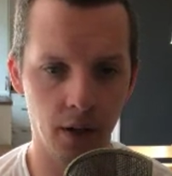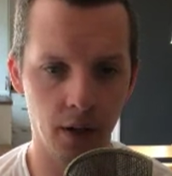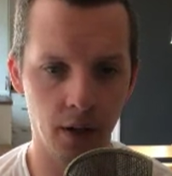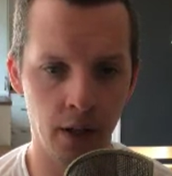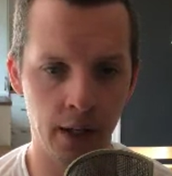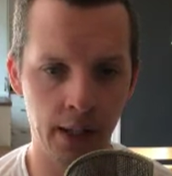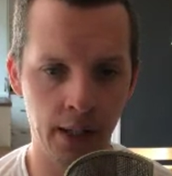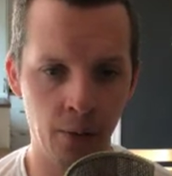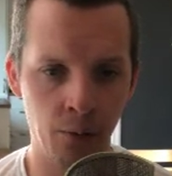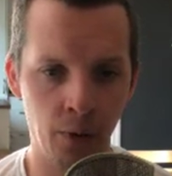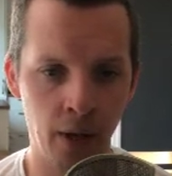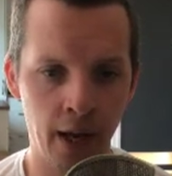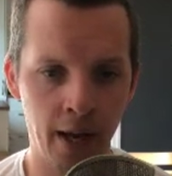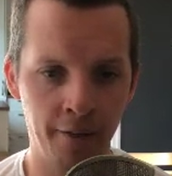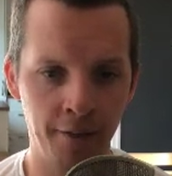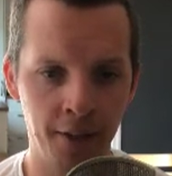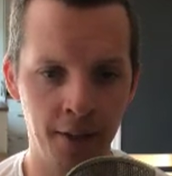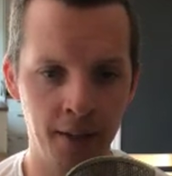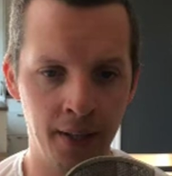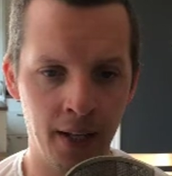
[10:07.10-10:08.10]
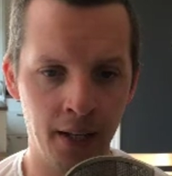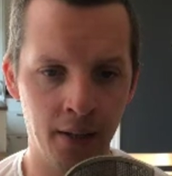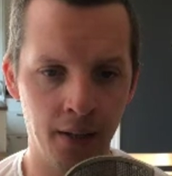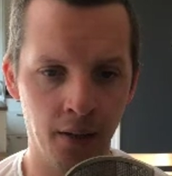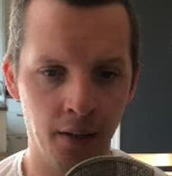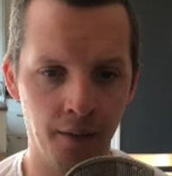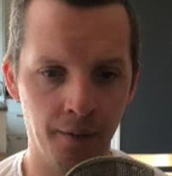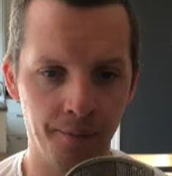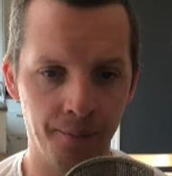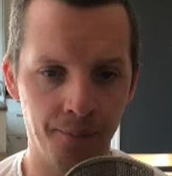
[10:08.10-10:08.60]
And then we have the
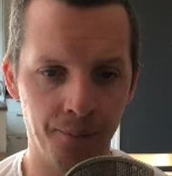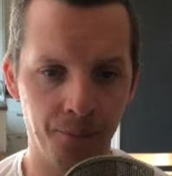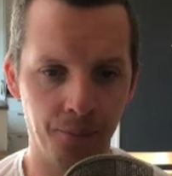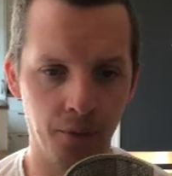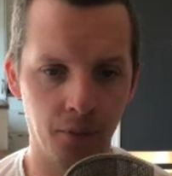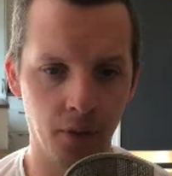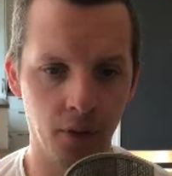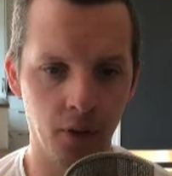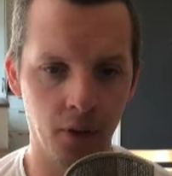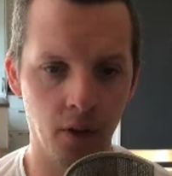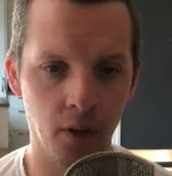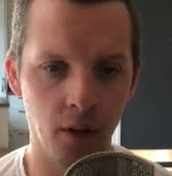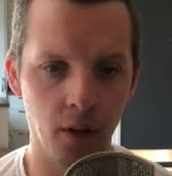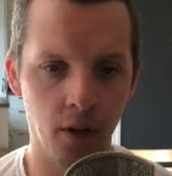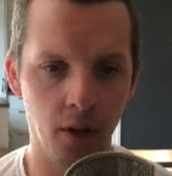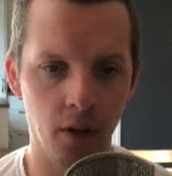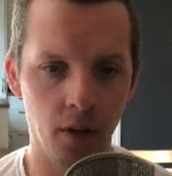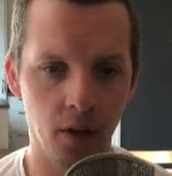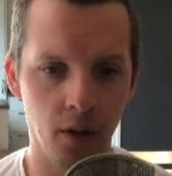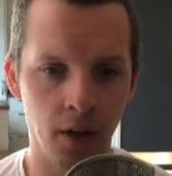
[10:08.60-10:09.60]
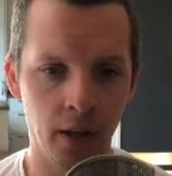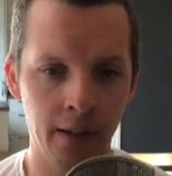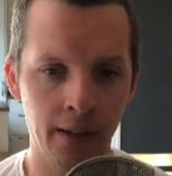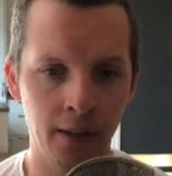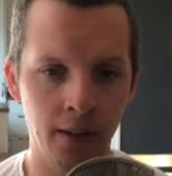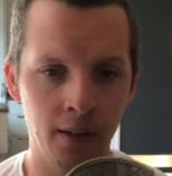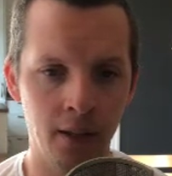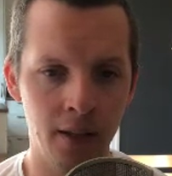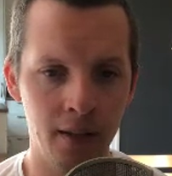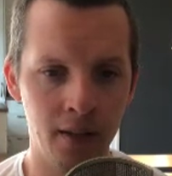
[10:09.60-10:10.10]
data. And
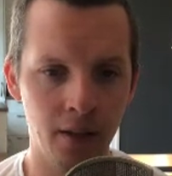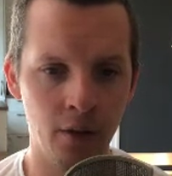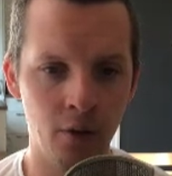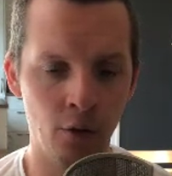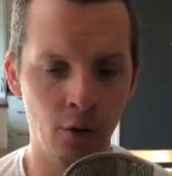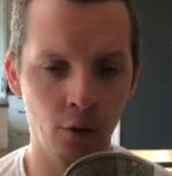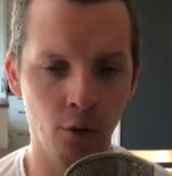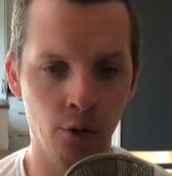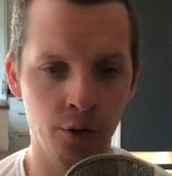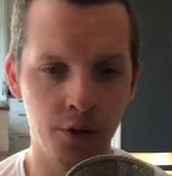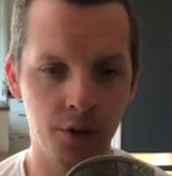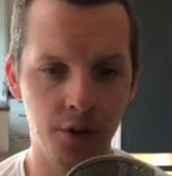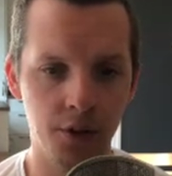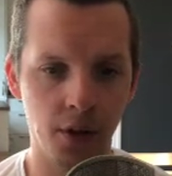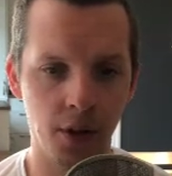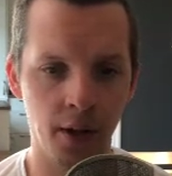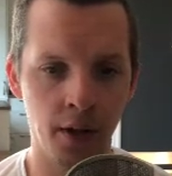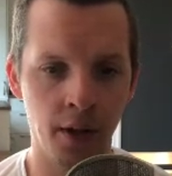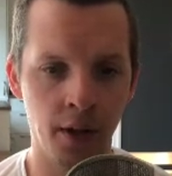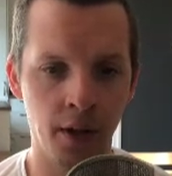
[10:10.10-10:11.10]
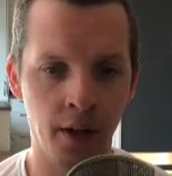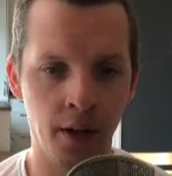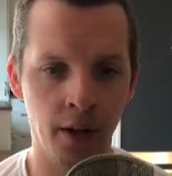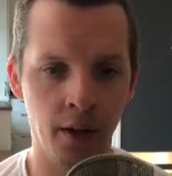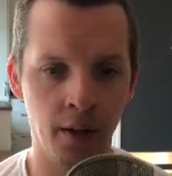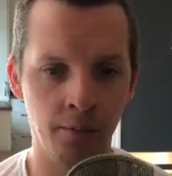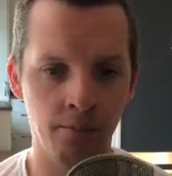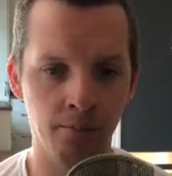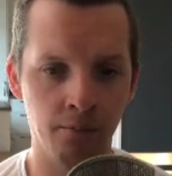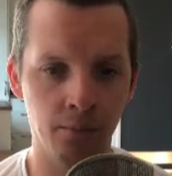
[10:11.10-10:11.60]
the data holds
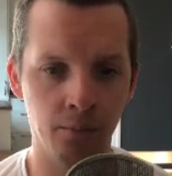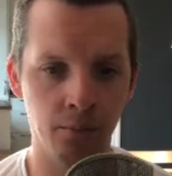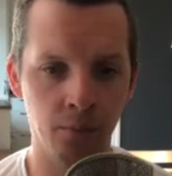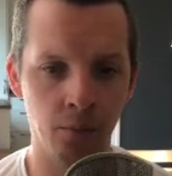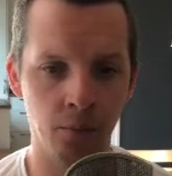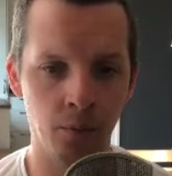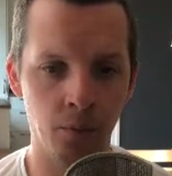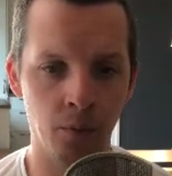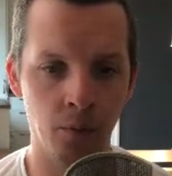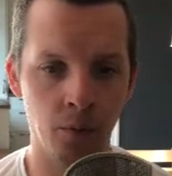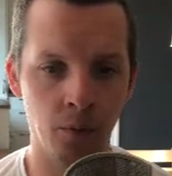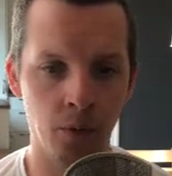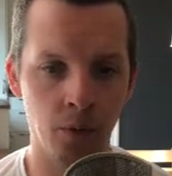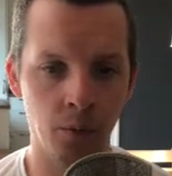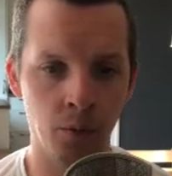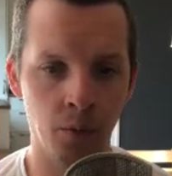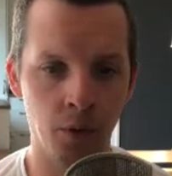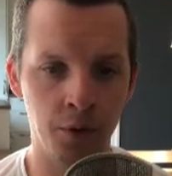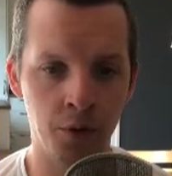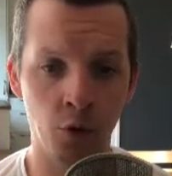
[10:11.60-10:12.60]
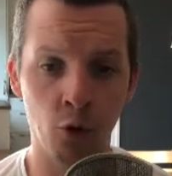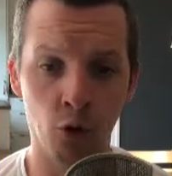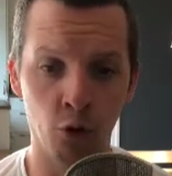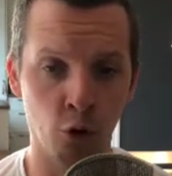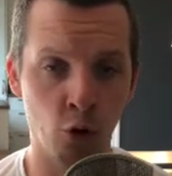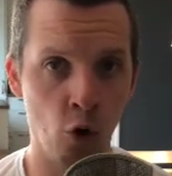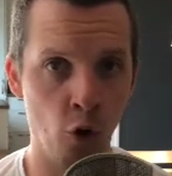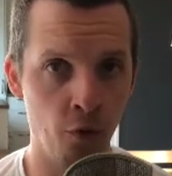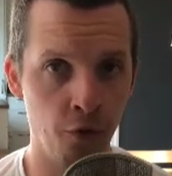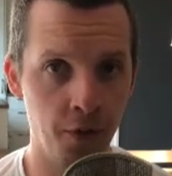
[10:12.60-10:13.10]
what's
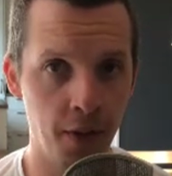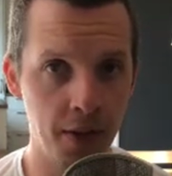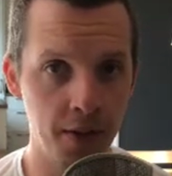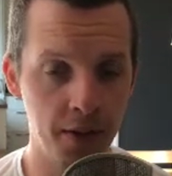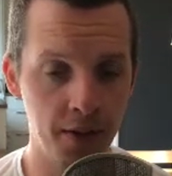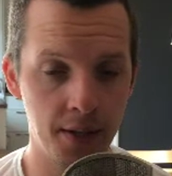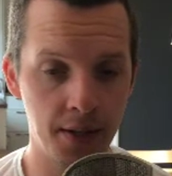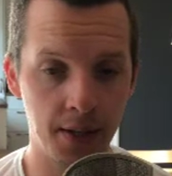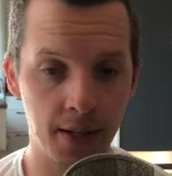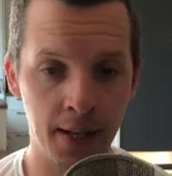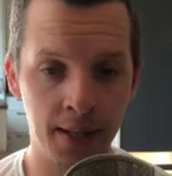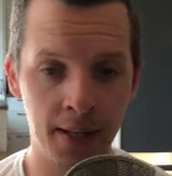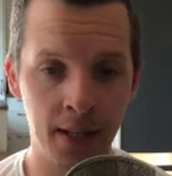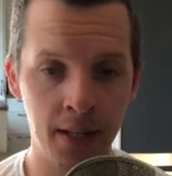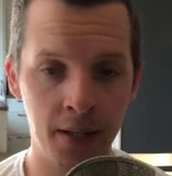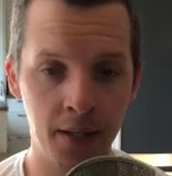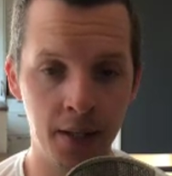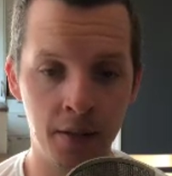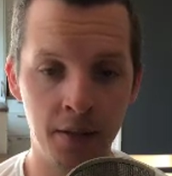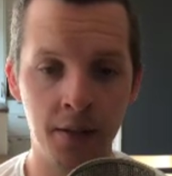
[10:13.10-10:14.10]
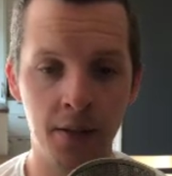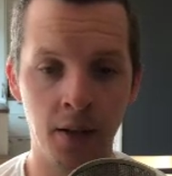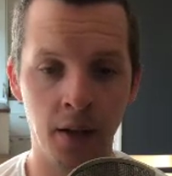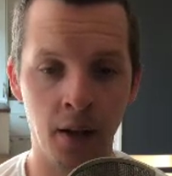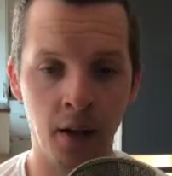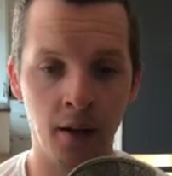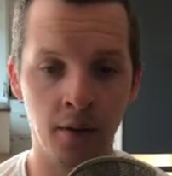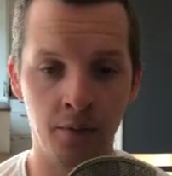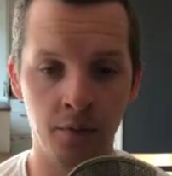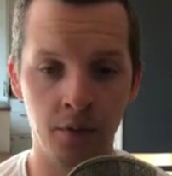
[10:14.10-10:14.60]
called content, and this is
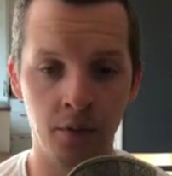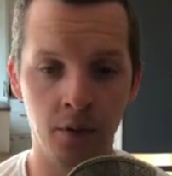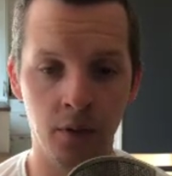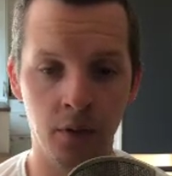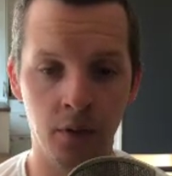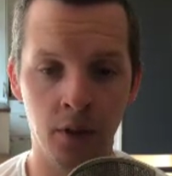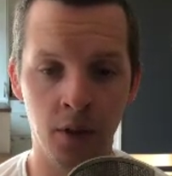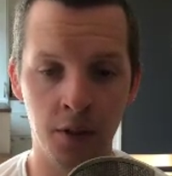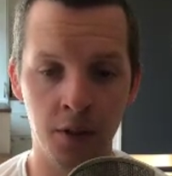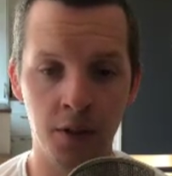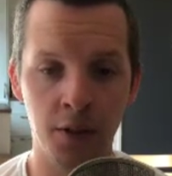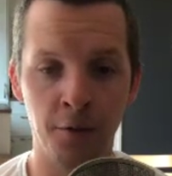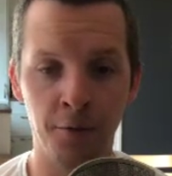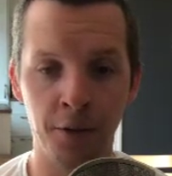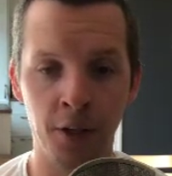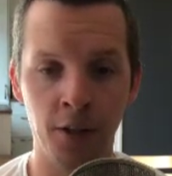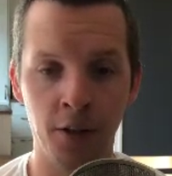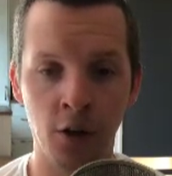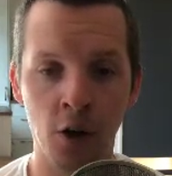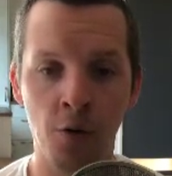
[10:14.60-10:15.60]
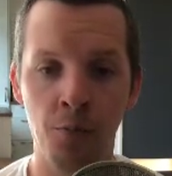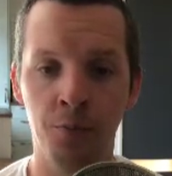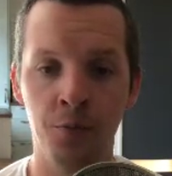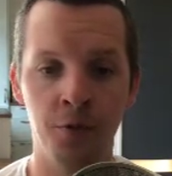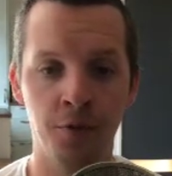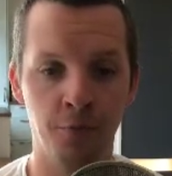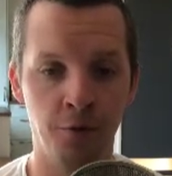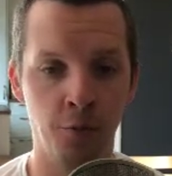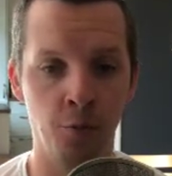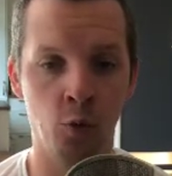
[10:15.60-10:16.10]
the stuff that
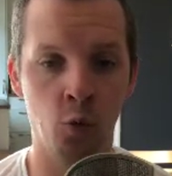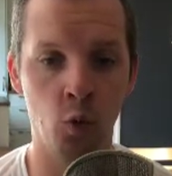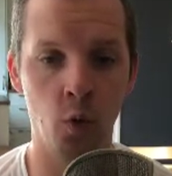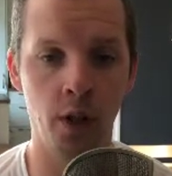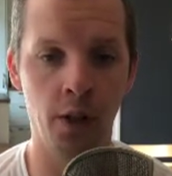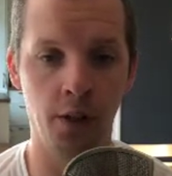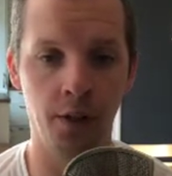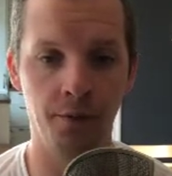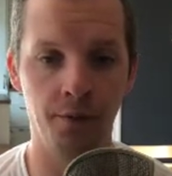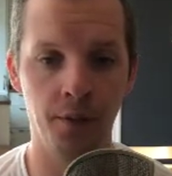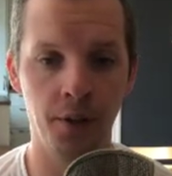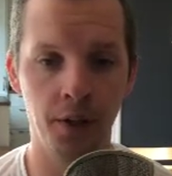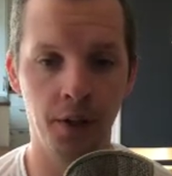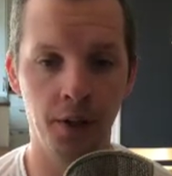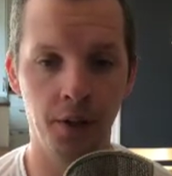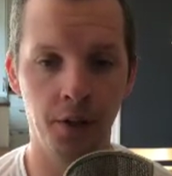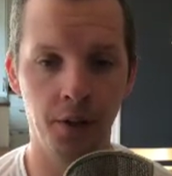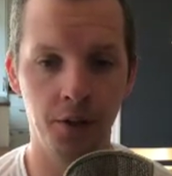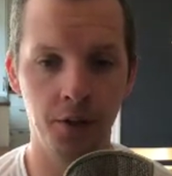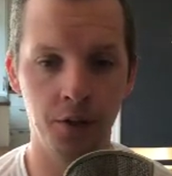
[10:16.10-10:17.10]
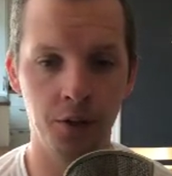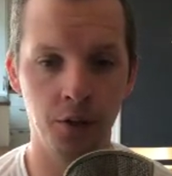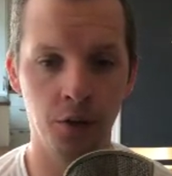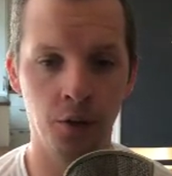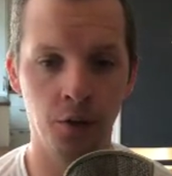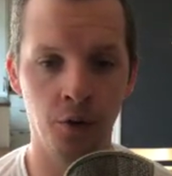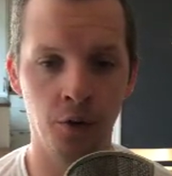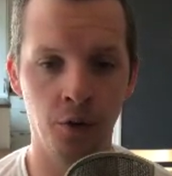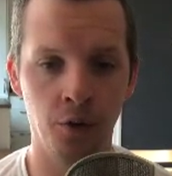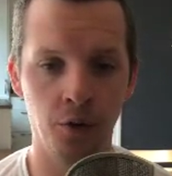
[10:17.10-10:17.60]
comes from quill.
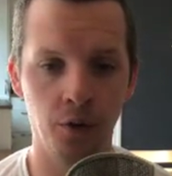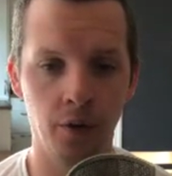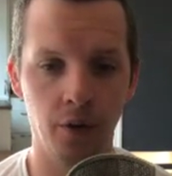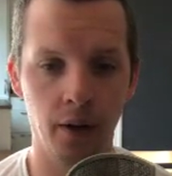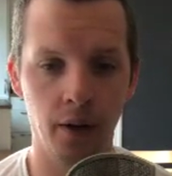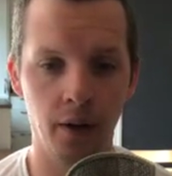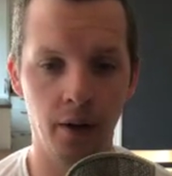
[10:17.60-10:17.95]
So